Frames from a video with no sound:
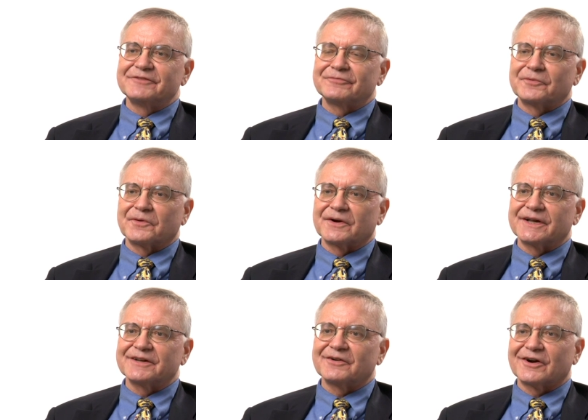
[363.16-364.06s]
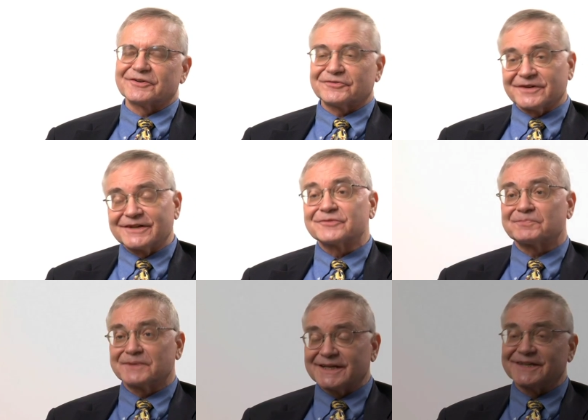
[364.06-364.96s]
for a heart
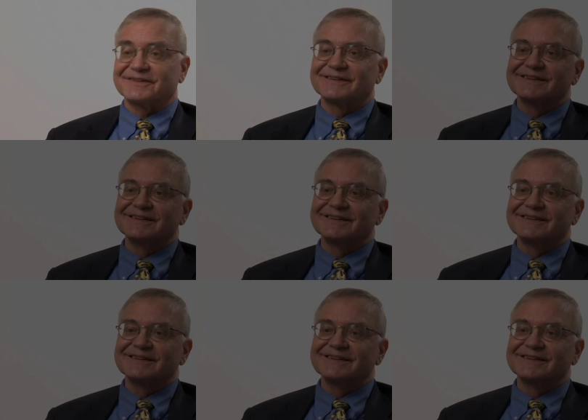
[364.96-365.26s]
transplant.